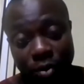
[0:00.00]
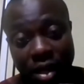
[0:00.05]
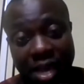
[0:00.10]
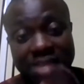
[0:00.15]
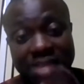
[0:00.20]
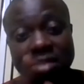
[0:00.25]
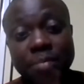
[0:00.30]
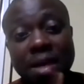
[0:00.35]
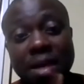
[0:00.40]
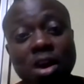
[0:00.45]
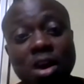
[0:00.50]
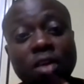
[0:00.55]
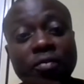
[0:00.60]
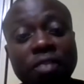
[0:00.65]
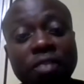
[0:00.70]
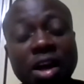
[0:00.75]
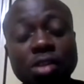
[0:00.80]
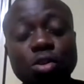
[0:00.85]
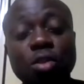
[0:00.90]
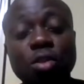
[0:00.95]
As a matter of
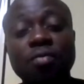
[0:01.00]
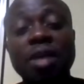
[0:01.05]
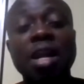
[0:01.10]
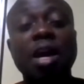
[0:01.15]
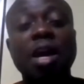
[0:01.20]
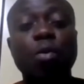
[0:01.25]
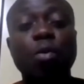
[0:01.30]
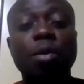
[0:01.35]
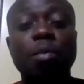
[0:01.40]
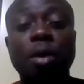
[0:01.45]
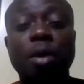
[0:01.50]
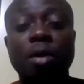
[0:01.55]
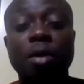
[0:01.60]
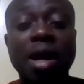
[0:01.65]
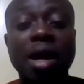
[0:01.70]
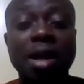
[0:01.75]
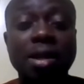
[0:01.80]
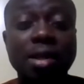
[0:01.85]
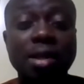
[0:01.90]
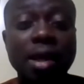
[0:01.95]
fact, Orville and Wilbur
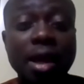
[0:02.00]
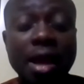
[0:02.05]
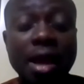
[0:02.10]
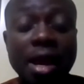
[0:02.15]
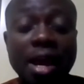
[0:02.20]
Wright